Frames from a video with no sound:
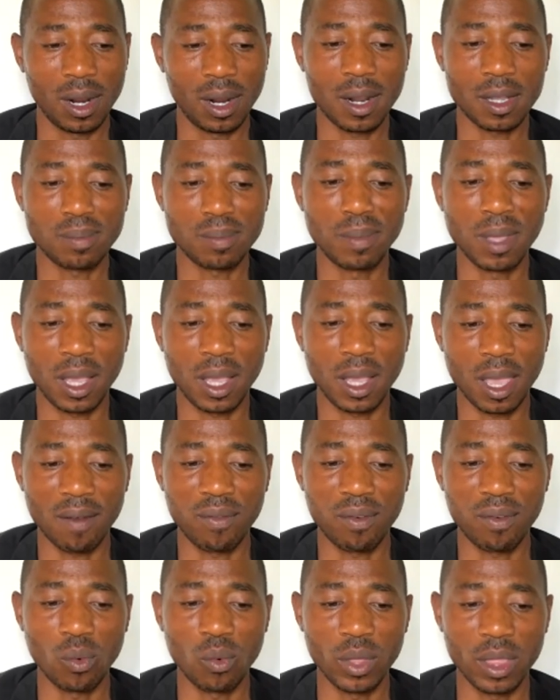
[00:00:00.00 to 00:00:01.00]
let us be
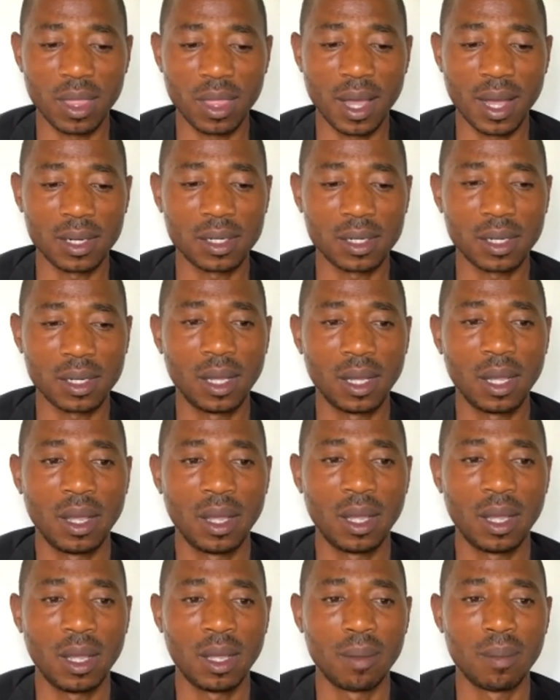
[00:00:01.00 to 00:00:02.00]
careful with that.
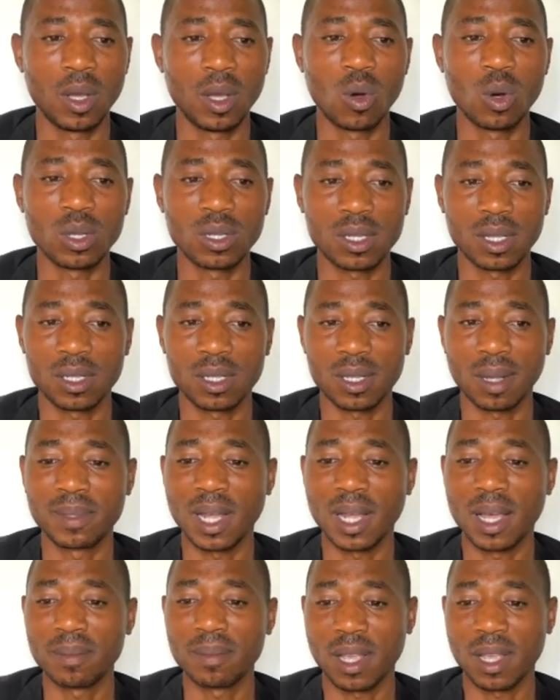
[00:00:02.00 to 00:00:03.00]
Because
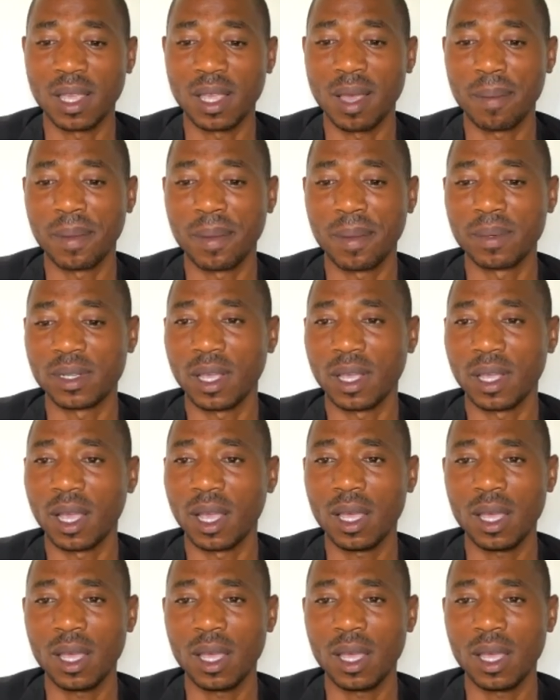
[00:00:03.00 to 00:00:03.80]
sometimes I hear people say,